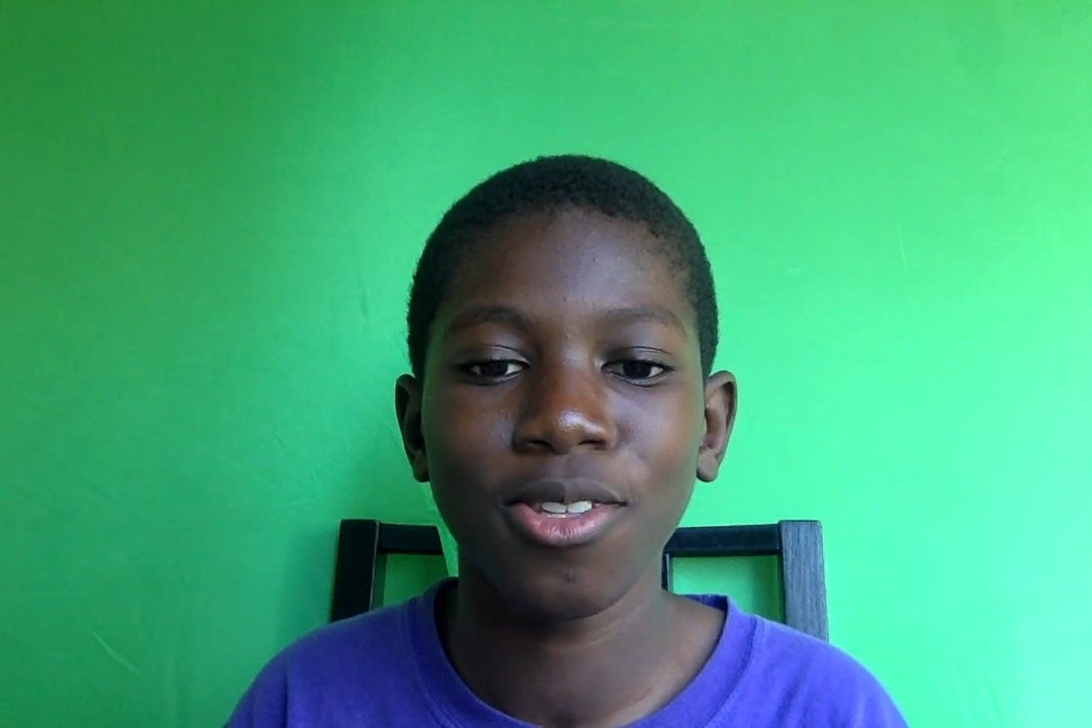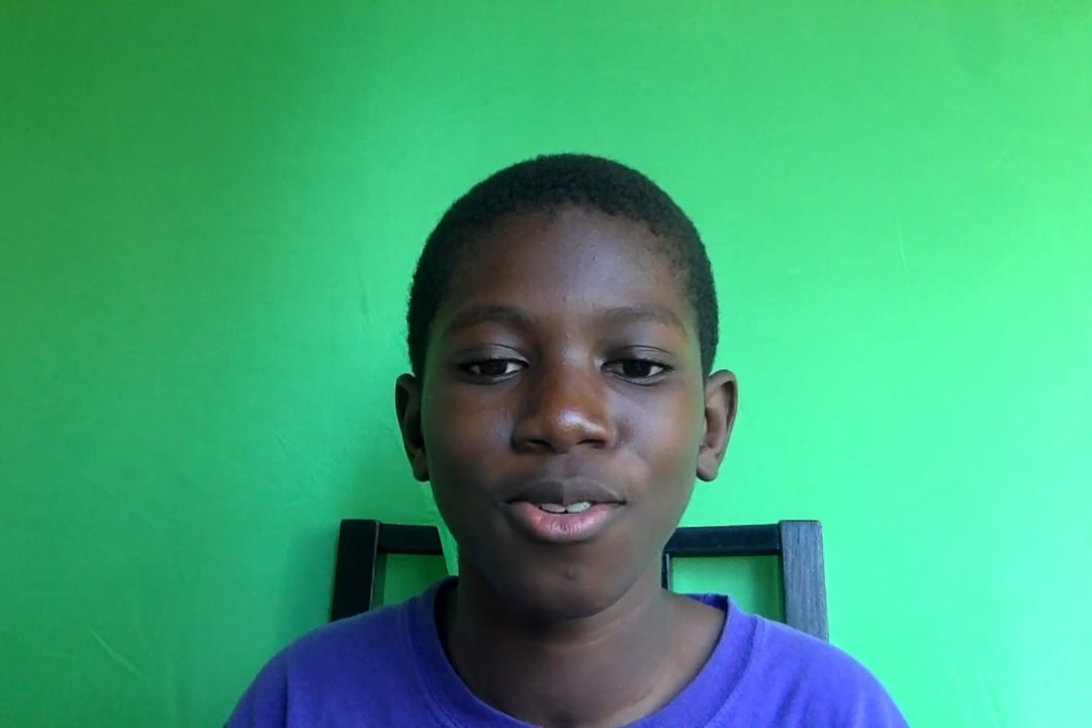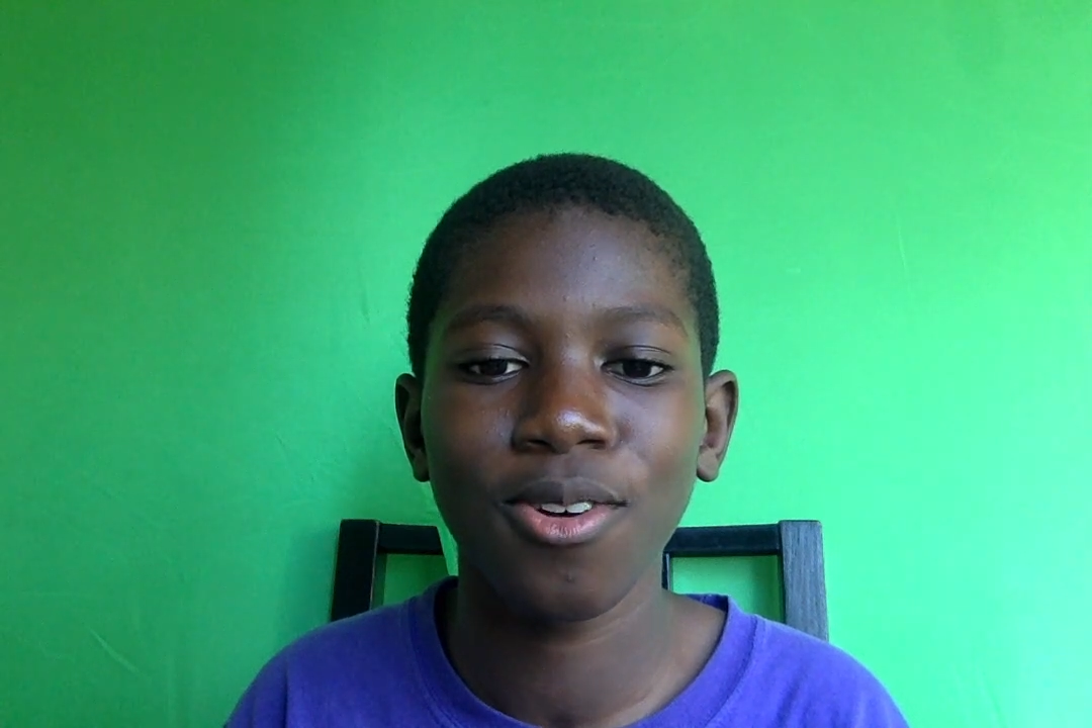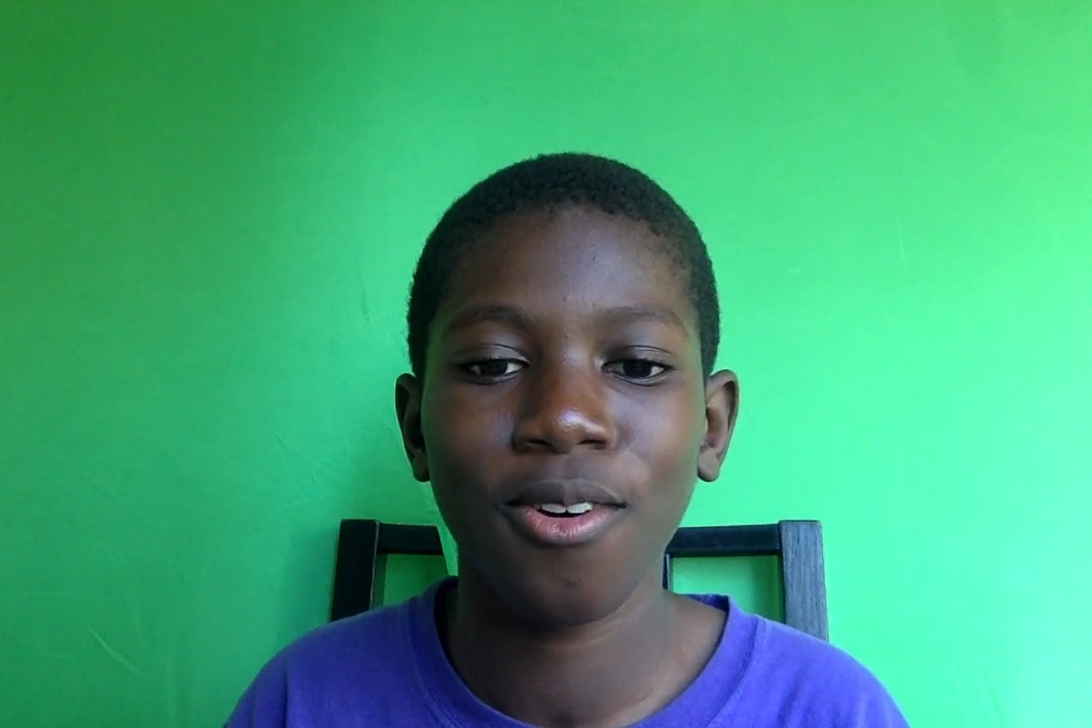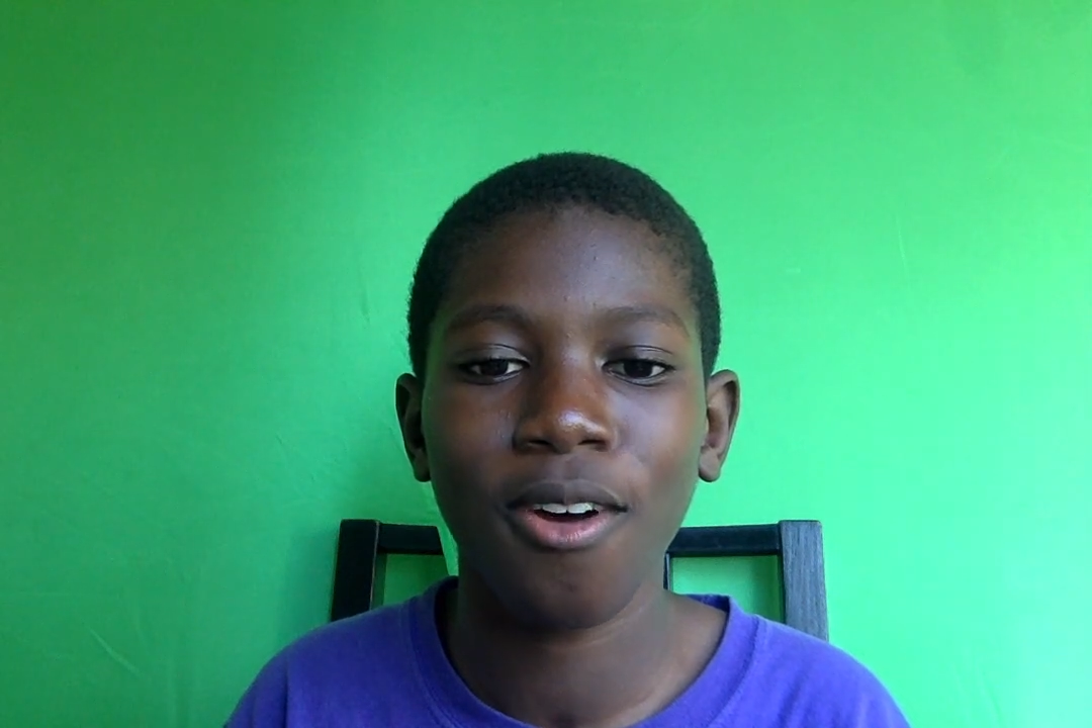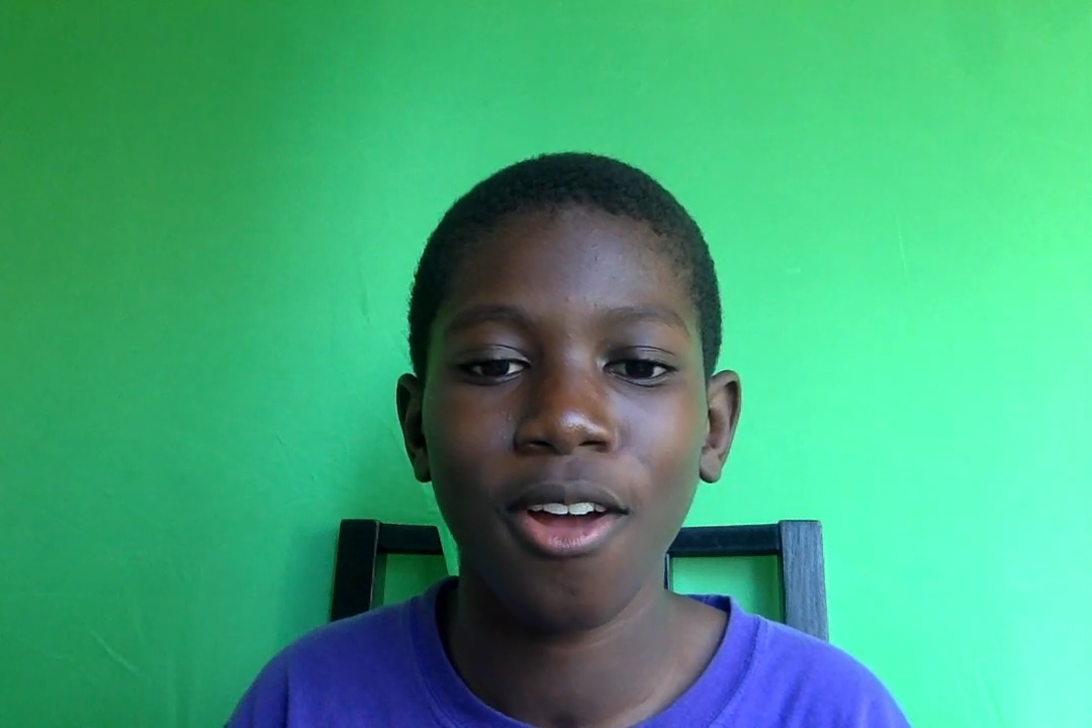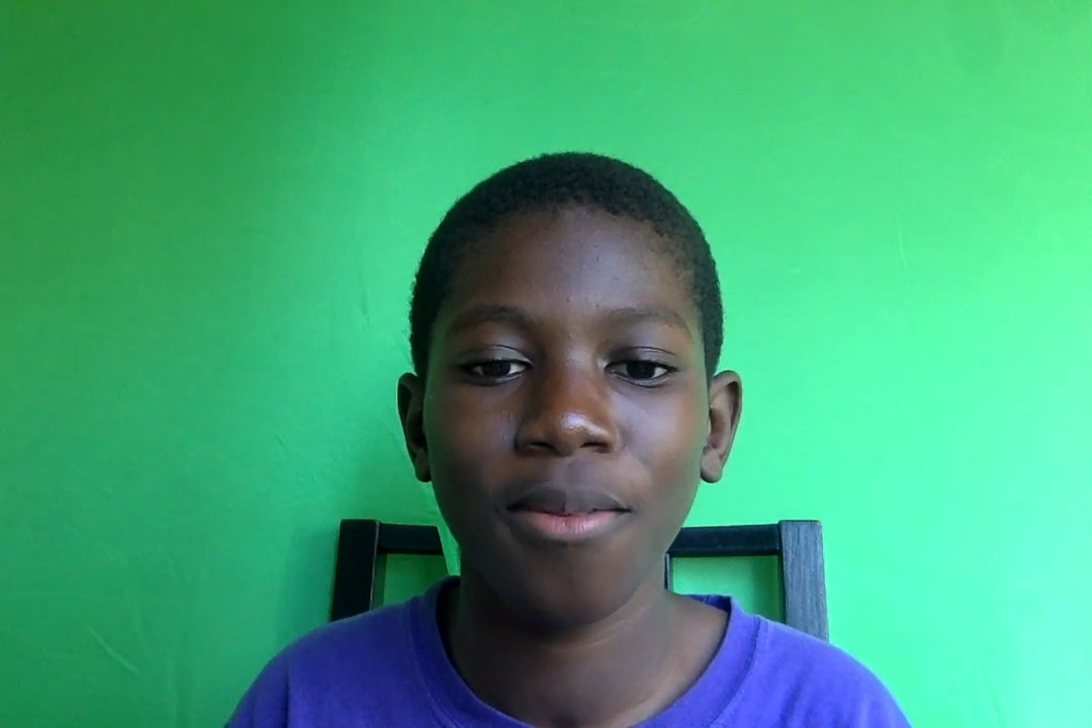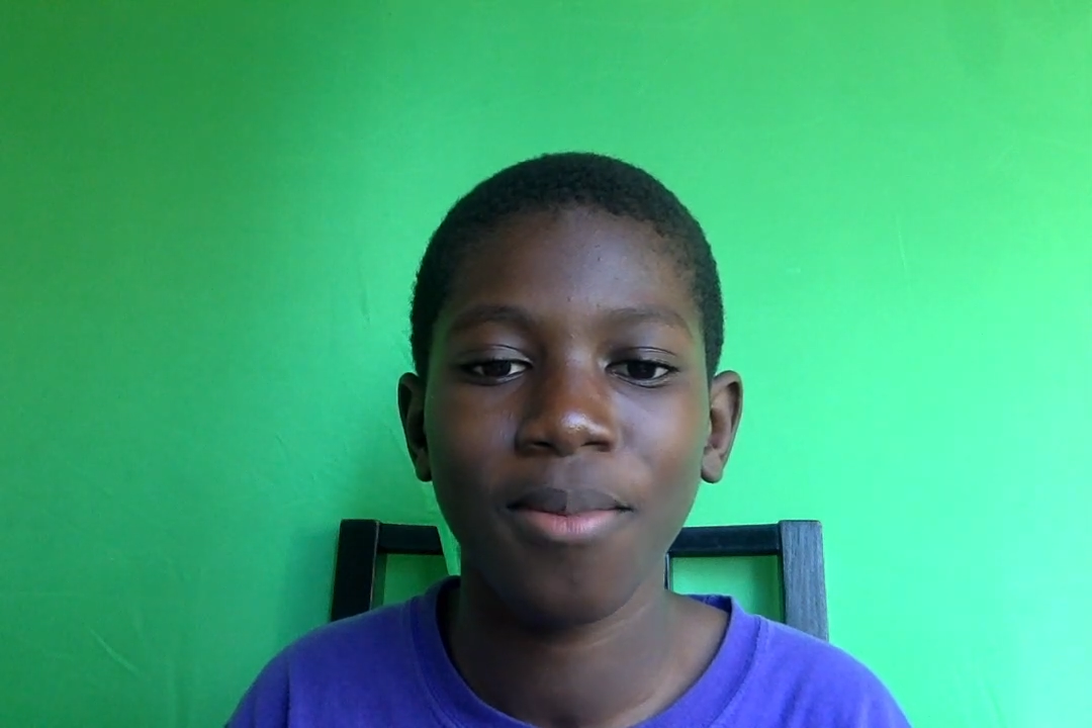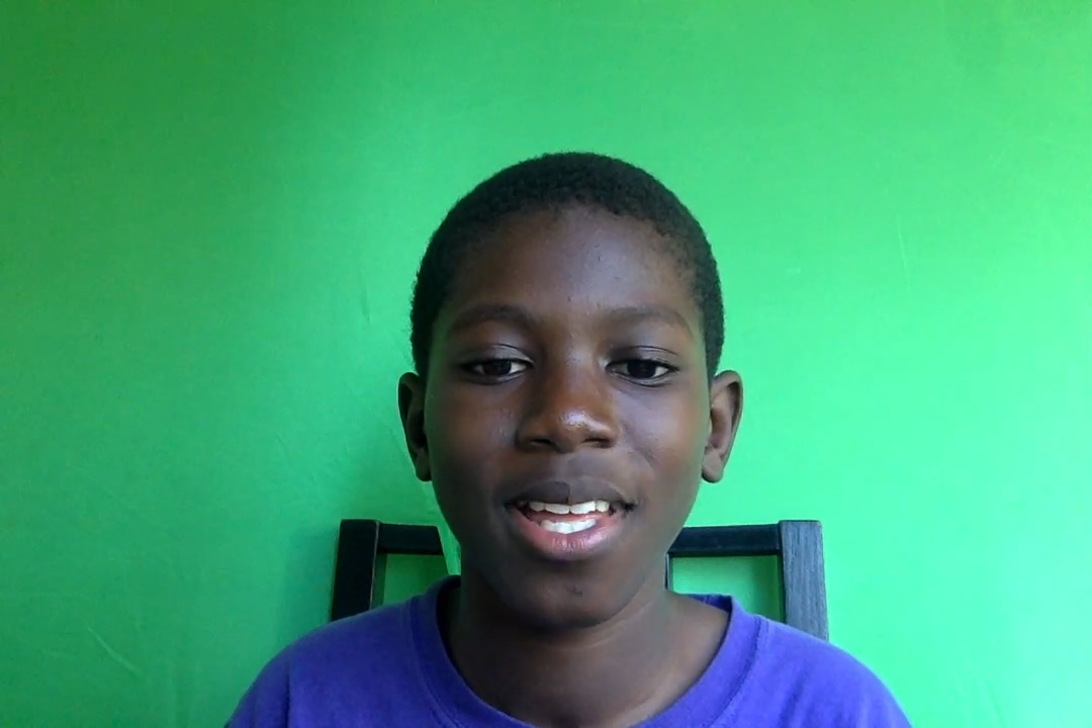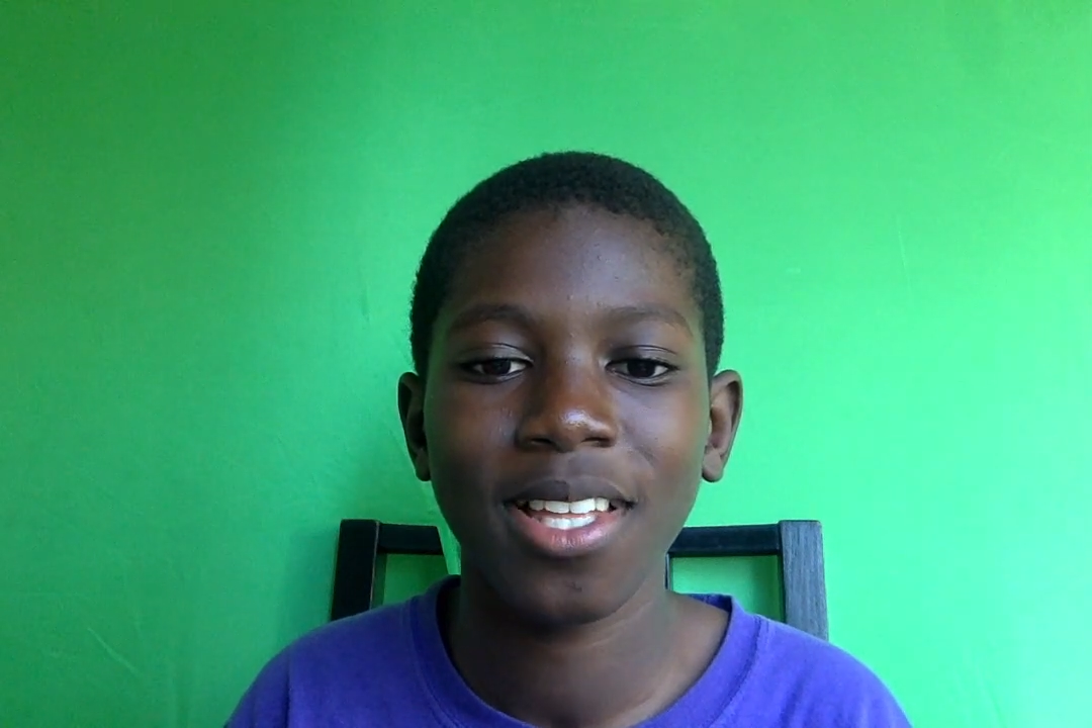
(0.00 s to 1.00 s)

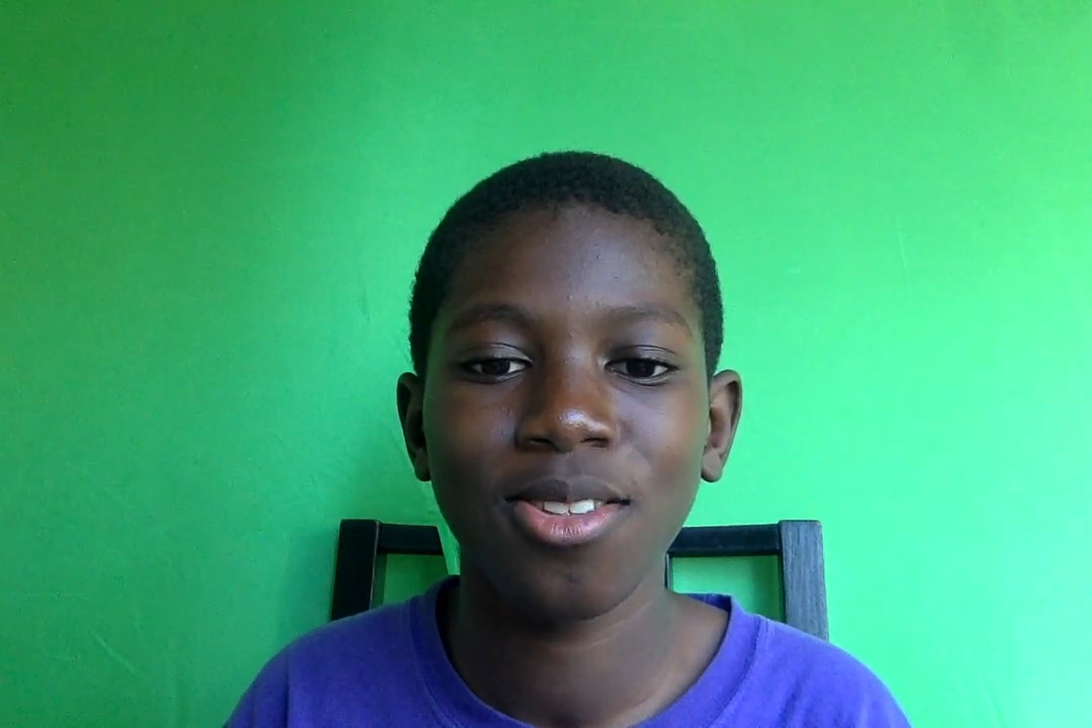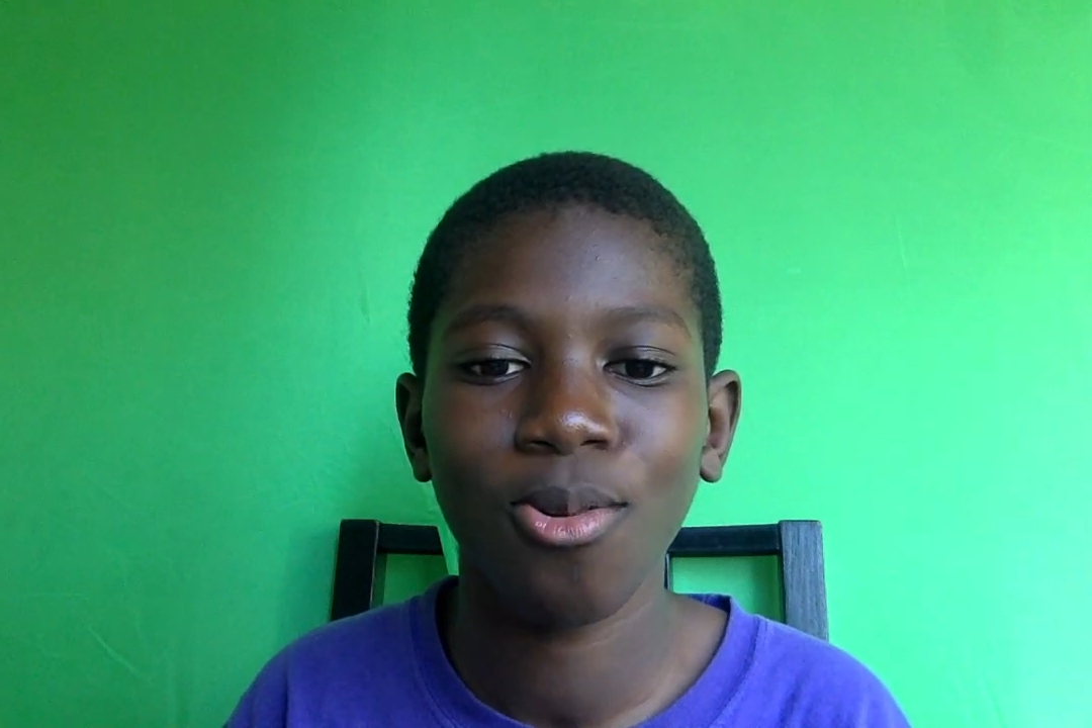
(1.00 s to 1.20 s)
Deuteronomy